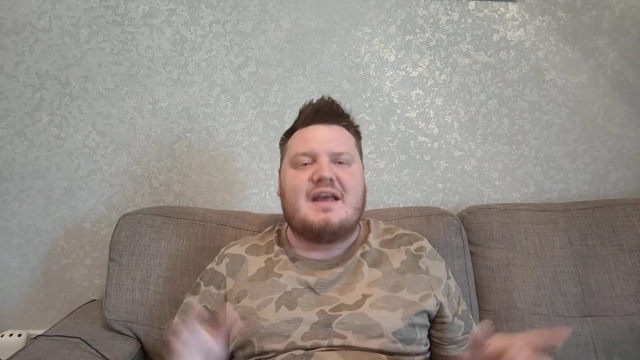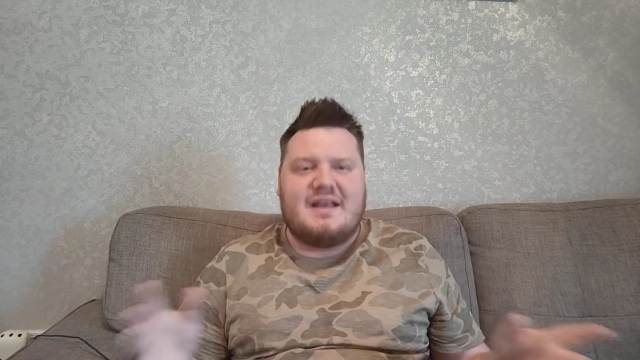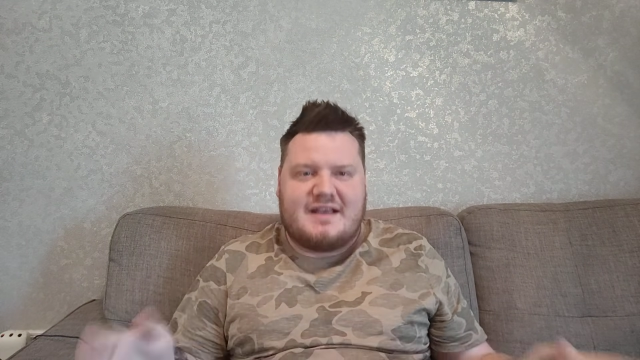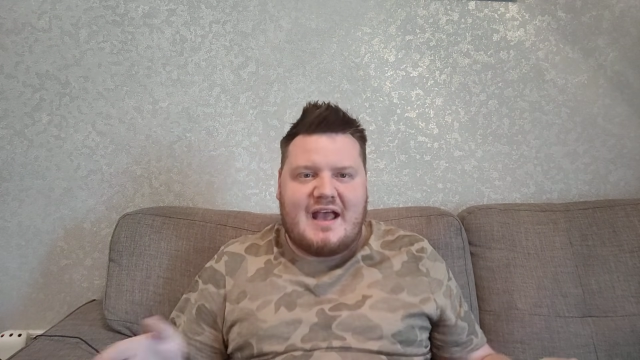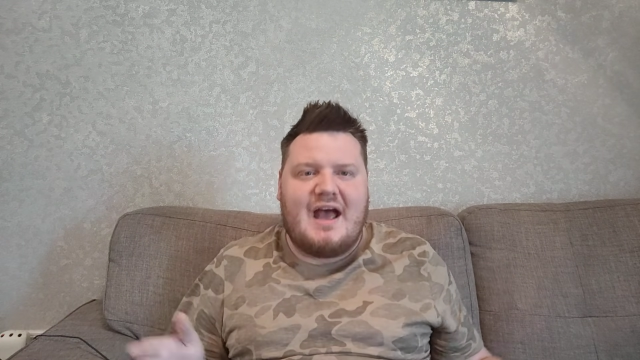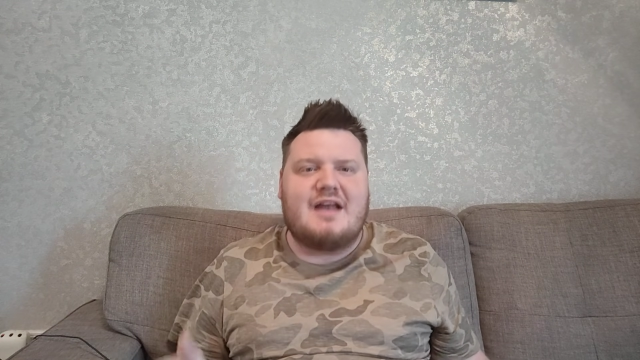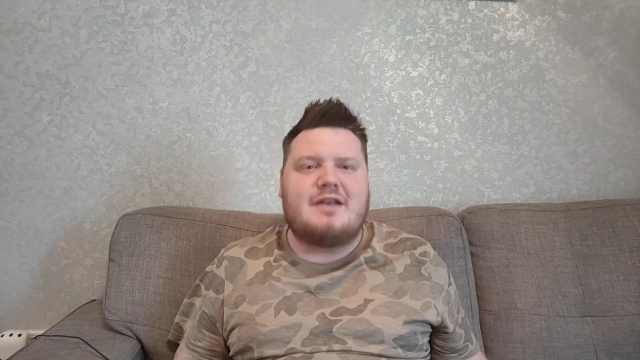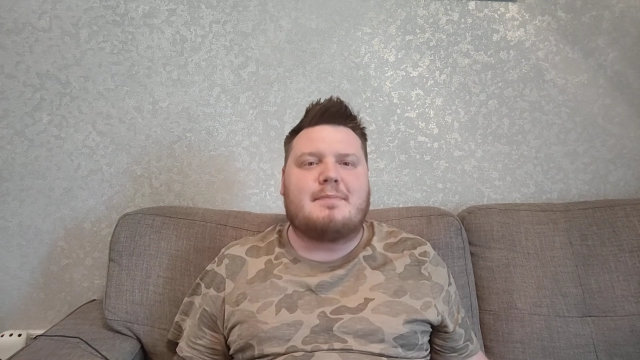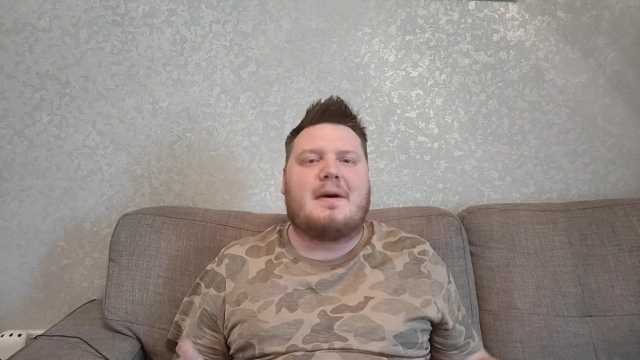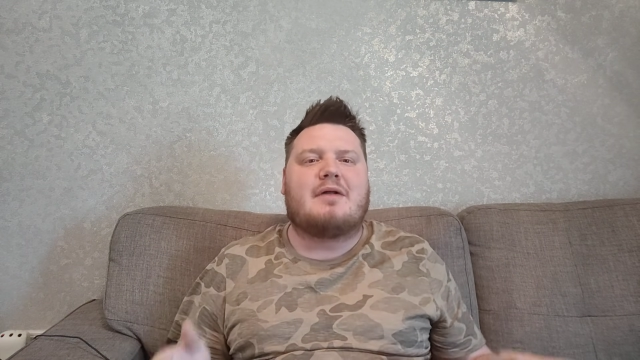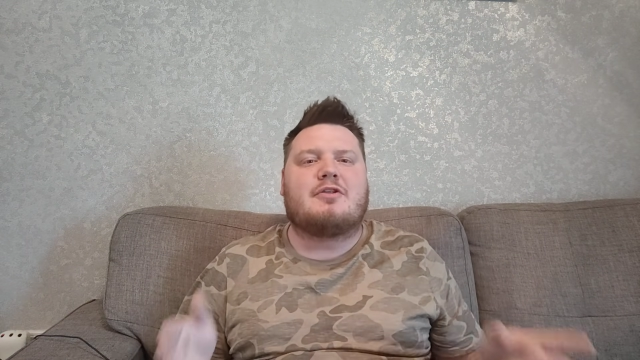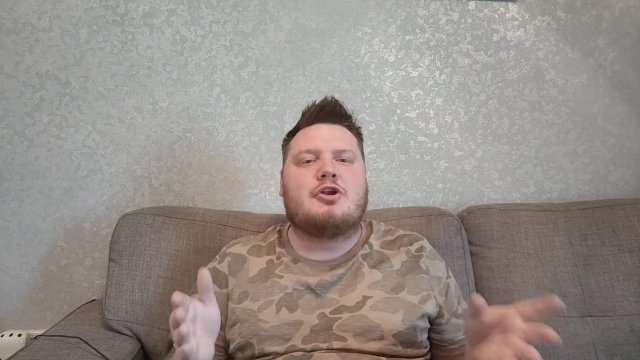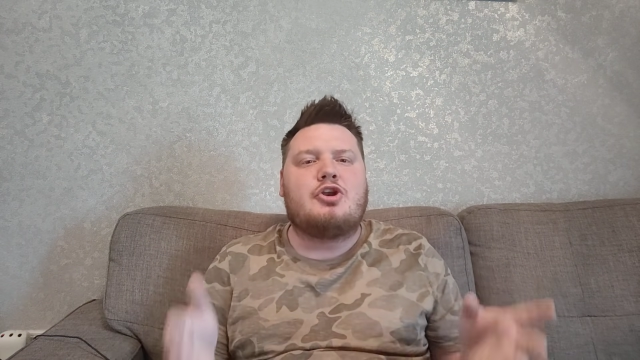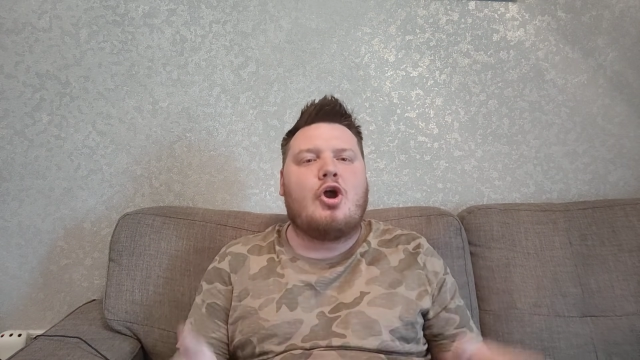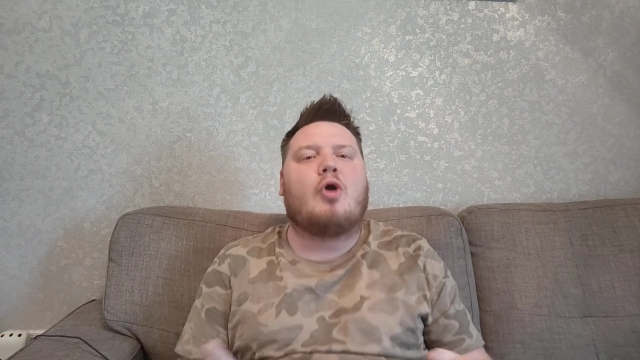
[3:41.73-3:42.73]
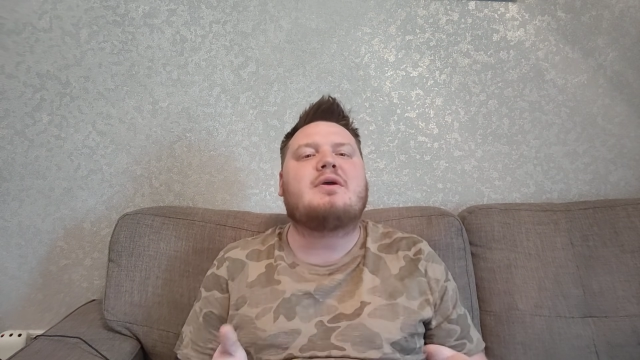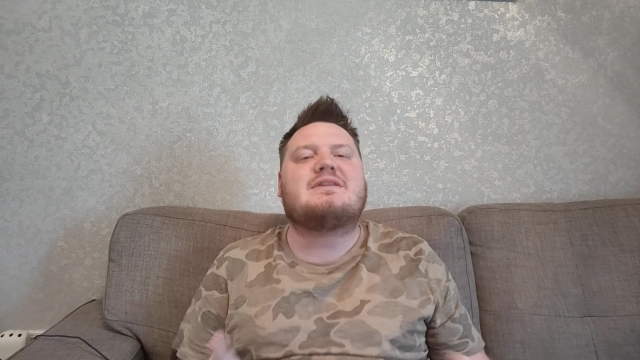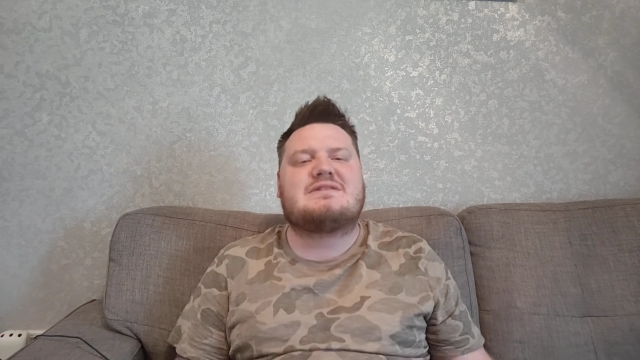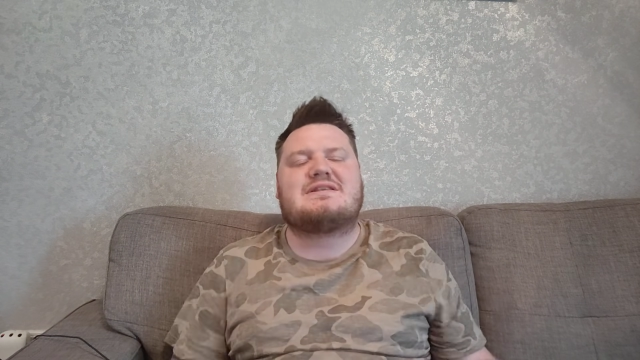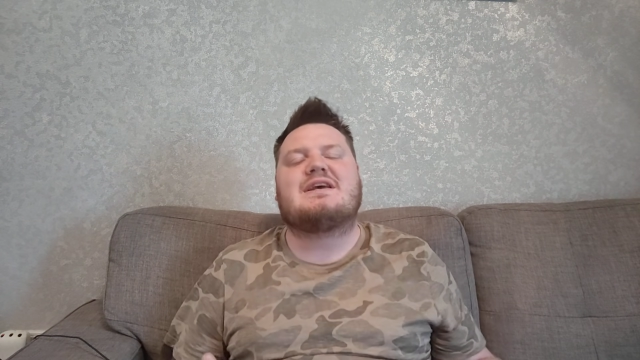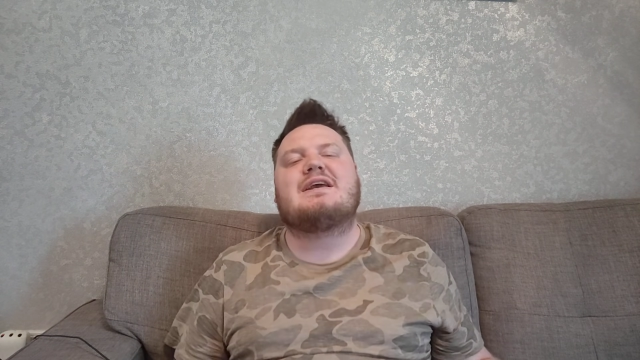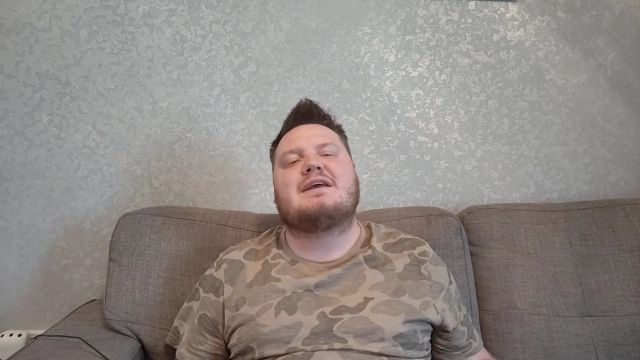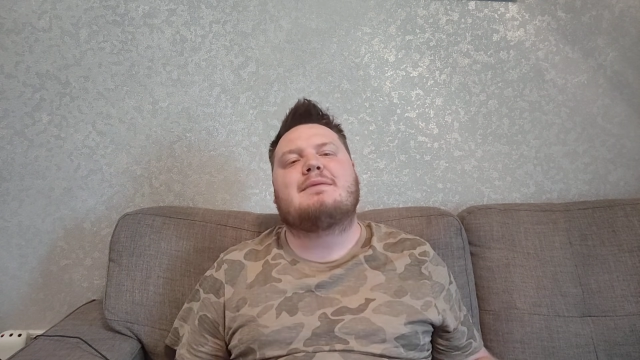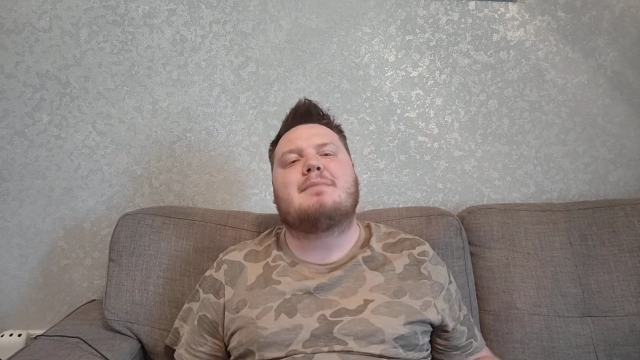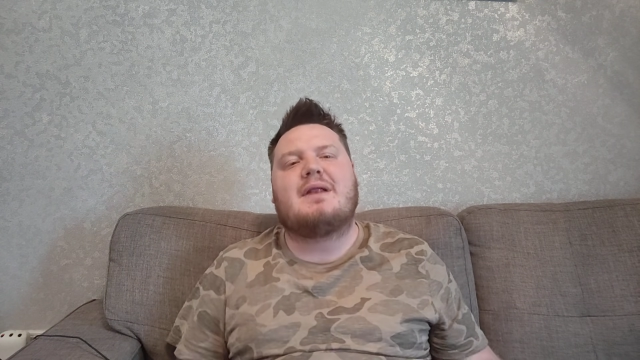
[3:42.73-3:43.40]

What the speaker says: He cared about the £19